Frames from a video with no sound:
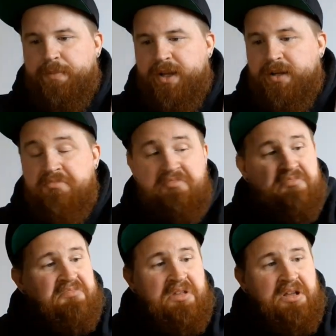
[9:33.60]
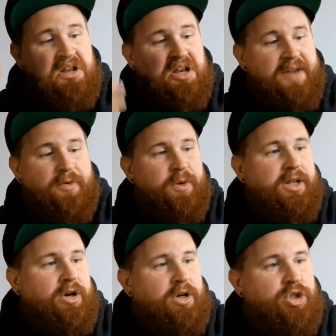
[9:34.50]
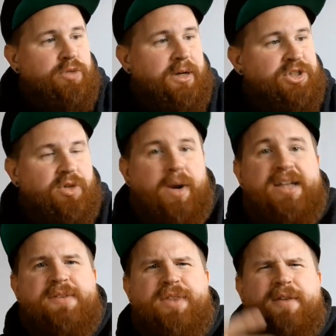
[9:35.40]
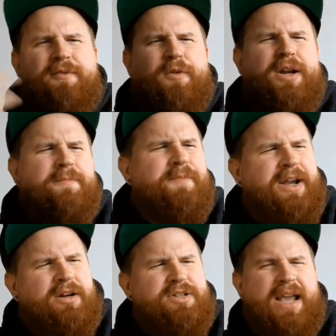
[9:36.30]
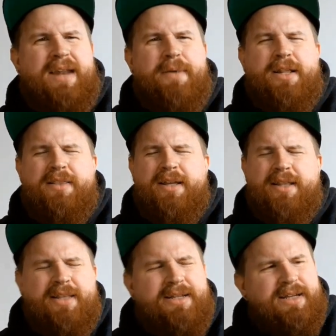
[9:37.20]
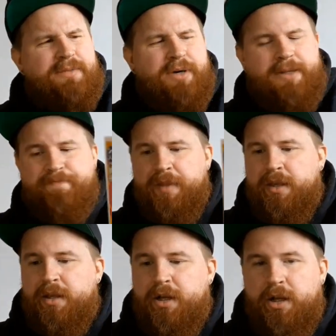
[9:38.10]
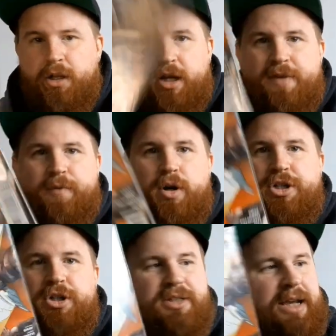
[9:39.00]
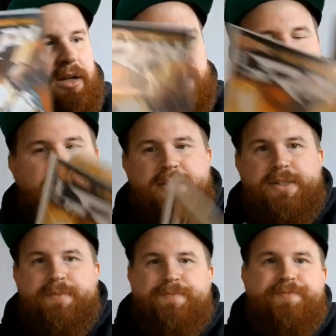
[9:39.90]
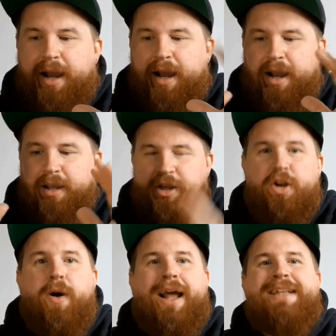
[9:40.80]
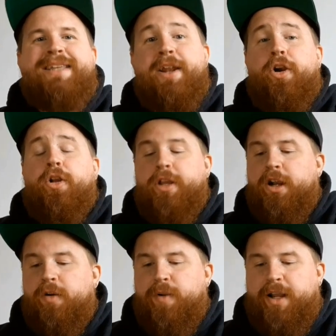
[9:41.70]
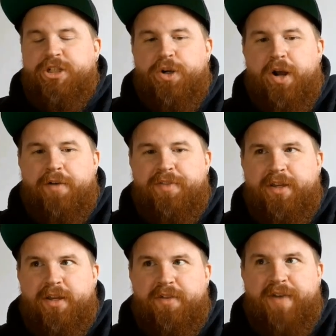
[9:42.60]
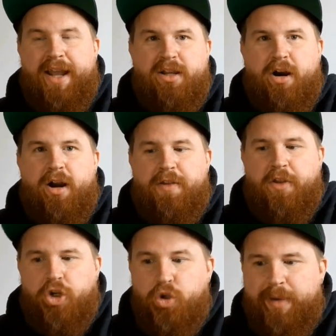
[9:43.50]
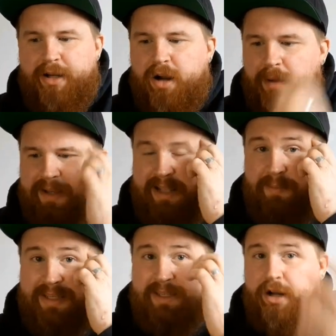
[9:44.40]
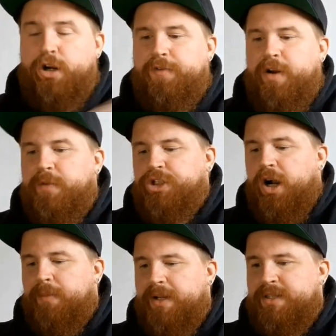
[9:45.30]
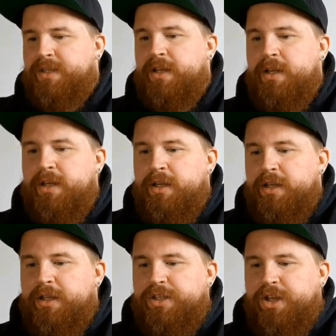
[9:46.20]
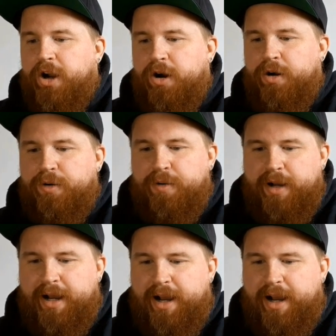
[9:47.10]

bin, never really heard too much of The Ray except for that Freedom Fighters animated thing that they did. But looking forward to taking a look at these. You know what? I said earlier when I showed off the Vanguard and the New Men comics that I'm a sucker for Image comics. So